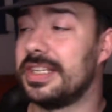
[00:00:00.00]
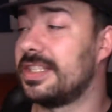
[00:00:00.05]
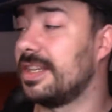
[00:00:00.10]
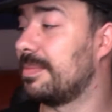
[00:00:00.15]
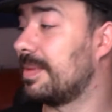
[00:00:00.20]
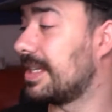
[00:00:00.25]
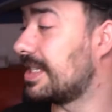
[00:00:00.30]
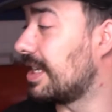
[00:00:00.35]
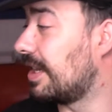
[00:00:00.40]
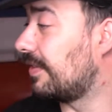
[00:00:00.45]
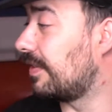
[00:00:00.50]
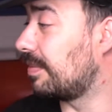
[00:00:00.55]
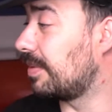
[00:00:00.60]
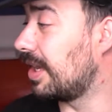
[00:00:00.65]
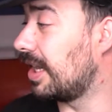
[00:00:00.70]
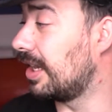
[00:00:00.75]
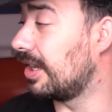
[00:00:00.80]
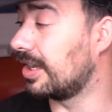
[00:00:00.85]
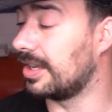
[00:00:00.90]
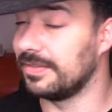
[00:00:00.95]
so myself. I'm
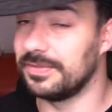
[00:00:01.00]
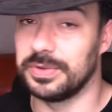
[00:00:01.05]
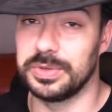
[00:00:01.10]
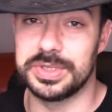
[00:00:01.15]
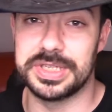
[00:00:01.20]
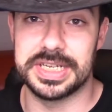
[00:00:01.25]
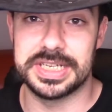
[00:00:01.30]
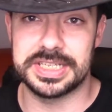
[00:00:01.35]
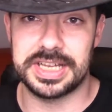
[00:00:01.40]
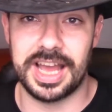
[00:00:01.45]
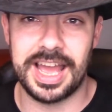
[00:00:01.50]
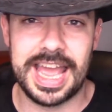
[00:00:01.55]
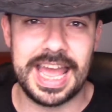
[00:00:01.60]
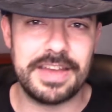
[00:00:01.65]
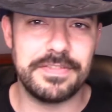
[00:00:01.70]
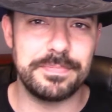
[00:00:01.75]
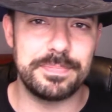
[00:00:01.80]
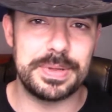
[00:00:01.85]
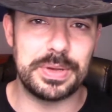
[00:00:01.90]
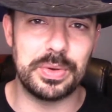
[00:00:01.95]
kind of looking forward to this. I
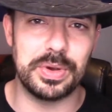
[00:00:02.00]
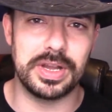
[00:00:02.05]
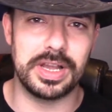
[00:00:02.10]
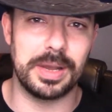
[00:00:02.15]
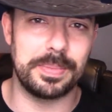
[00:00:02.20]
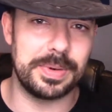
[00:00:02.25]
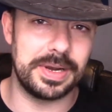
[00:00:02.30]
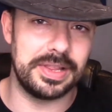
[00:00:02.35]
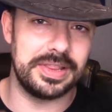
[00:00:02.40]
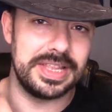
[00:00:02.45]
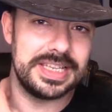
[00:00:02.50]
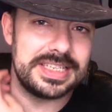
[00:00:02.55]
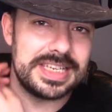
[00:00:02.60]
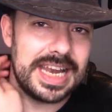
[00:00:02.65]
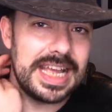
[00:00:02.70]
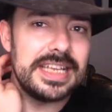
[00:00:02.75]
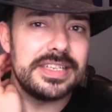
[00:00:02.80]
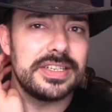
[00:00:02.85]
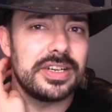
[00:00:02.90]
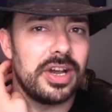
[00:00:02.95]
have built a couple of these
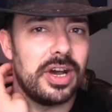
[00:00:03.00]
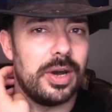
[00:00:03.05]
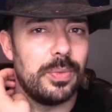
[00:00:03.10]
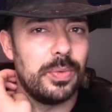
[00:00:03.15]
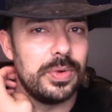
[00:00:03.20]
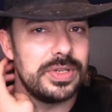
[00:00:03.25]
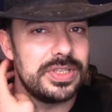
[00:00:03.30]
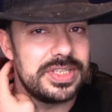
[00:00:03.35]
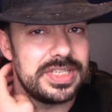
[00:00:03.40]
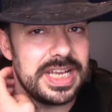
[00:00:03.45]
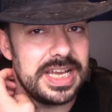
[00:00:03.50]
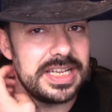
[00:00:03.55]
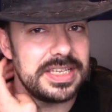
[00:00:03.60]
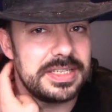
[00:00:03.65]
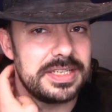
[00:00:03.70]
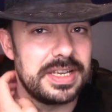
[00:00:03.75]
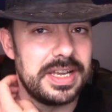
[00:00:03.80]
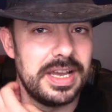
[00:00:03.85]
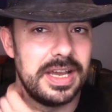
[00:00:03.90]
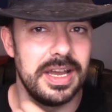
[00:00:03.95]
laser cut wood
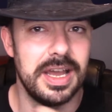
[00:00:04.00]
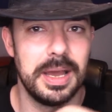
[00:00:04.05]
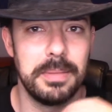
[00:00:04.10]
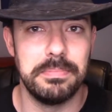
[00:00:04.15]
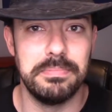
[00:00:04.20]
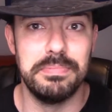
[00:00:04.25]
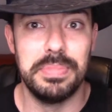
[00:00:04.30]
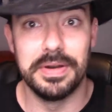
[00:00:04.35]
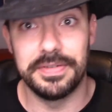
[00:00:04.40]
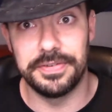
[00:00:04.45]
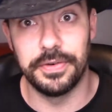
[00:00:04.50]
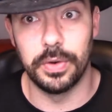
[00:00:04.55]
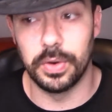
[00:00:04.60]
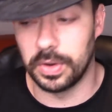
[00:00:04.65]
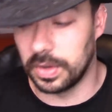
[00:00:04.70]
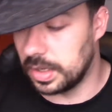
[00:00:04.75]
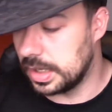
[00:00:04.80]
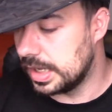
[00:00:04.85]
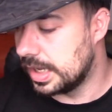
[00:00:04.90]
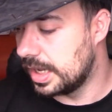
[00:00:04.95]
sets
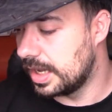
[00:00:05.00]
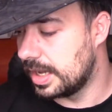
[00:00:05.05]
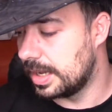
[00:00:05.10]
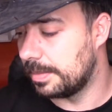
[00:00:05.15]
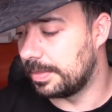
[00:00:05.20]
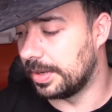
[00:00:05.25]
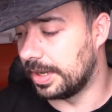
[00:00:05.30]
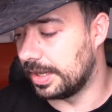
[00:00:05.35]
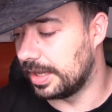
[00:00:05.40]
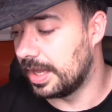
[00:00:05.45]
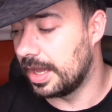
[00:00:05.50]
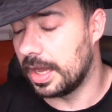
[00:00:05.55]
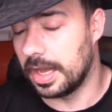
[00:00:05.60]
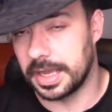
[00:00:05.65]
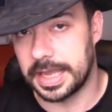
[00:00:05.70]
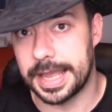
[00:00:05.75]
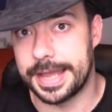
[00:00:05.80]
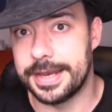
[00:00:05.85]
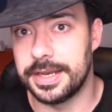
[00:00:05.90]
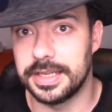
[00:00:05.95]
before, but
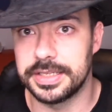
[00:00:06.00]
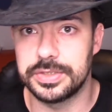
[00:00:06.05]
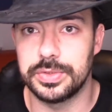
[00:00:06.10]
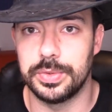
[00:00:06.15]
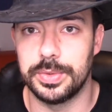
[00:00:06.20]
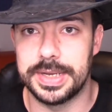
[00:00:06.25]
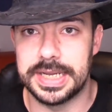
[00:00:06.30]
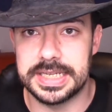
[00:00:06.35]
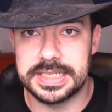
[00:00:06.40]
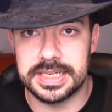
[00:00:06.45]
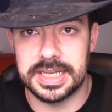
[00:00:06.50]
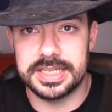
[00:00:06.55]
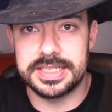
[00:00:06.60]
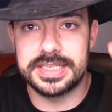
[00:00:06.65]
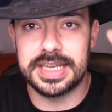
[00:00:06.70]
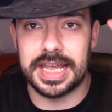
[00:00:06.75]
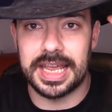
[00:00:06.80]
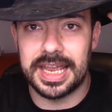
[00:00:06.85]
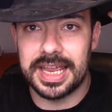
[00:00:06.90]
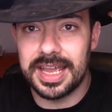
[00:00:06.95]
again, as always, I
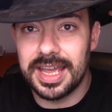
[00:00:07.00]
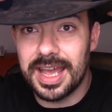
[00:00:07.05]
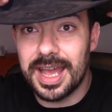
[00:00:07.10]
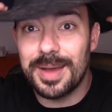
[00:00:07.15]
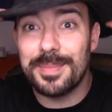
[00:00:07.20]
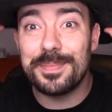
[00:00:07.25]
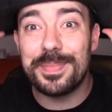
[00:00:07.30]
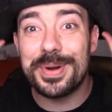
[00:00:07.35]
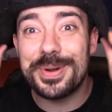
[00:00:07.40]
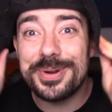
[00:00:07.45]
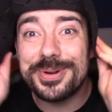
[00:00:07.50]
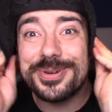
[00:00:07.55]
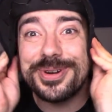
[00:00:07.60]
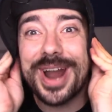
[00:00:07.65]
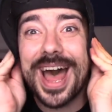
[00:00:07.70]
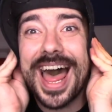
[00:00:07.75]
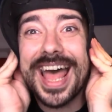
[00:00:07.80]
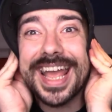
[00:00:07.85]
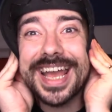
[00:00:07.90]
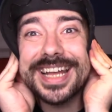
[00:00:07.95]
say,
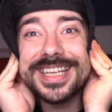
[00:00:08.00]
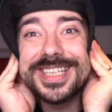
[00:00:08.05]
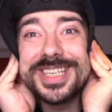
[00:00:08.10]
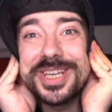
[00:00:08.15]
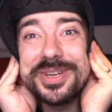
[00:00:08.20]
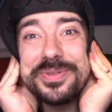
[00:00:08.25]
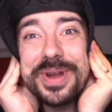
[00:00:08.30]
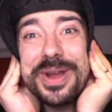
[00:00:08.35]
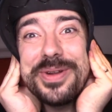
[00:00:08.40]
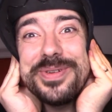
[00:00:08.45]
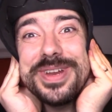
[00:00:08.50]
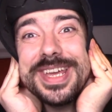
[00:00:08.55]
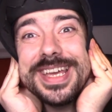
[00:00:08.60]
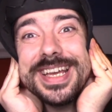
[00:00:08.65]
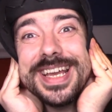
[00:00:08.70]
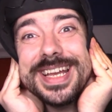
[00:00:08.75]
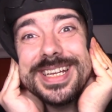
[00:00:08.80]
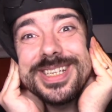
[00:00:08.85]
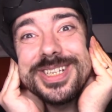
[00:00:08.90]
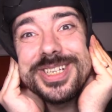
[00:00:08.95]
prior to
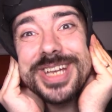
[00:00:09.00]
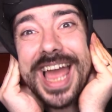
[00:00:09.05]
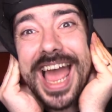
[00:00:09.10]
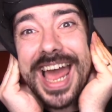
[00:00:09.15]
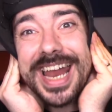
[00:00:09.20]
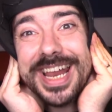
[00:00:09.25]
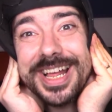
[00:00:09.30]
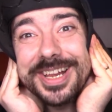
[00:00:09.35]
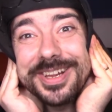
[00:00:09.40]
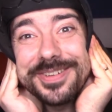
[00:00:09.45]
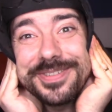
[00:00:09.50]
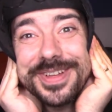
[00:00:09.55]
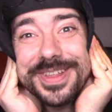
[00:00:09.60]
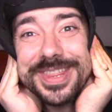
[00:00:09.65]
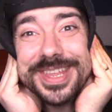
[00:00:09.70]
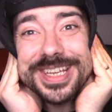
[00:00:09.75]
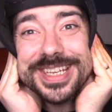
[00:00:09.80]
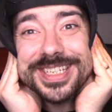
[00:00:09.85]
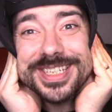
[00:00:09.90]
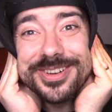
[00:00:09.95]
owning a channel for
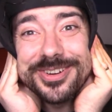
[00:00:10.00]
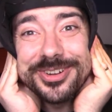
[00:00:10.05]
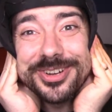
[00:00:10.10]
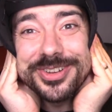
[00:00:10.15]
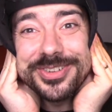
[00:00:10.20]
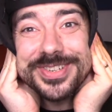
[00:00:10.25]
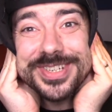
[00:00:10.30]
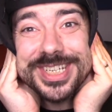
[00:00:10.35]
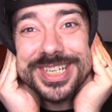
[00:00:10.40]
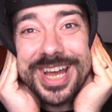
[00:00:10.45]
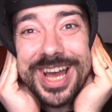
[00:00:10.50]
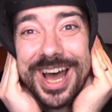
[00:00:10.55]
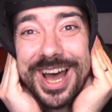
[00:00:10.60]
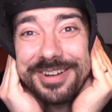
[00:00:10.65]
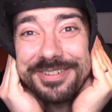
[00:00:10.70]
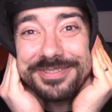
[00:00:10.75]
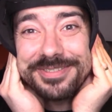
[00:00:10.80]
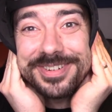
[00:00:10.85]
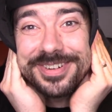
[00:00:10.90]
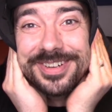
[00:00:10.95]
this sort of stuff.